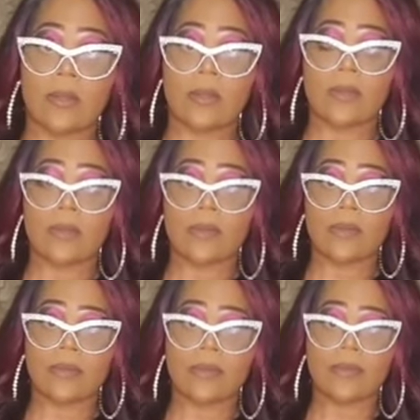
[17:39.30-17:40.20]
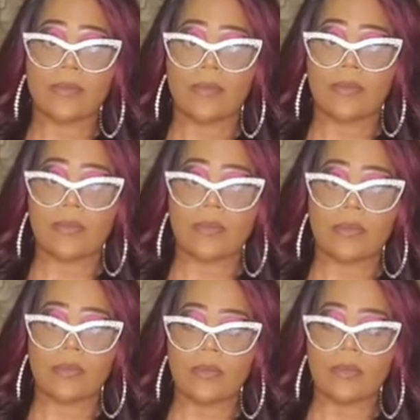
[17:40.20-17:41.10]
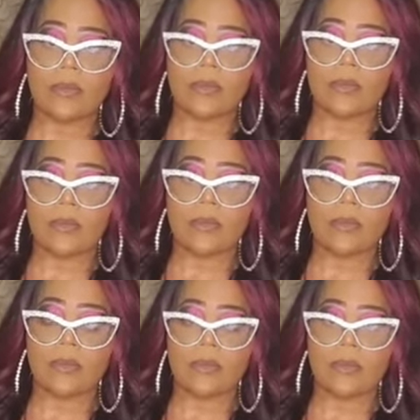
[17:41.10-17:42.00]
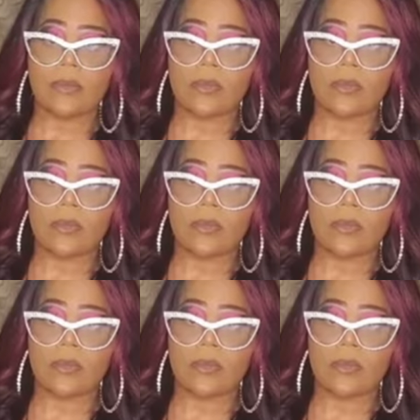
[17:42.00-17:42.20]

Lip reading: No one is speaking in this clip.